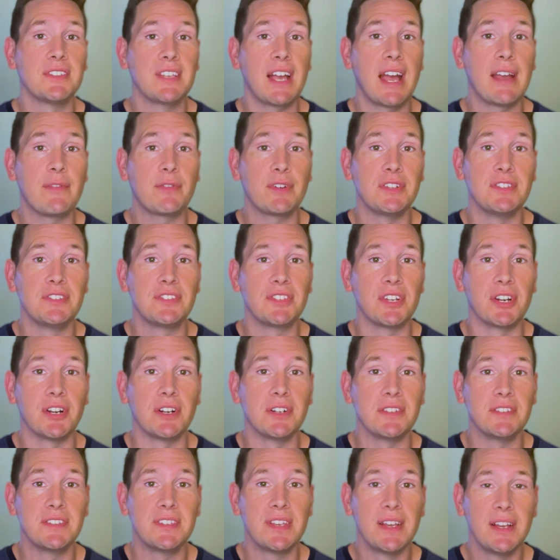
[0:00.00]
I have
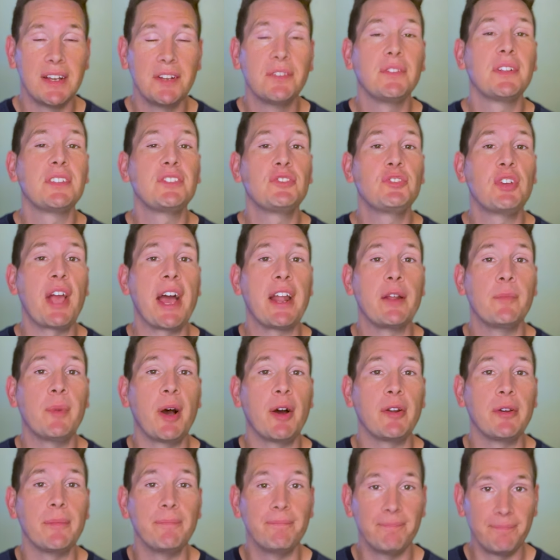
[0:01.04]
concerns. Let's chat
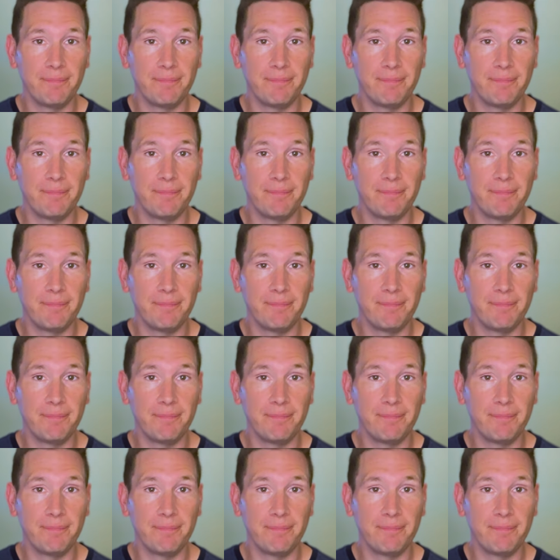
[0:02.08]
about them.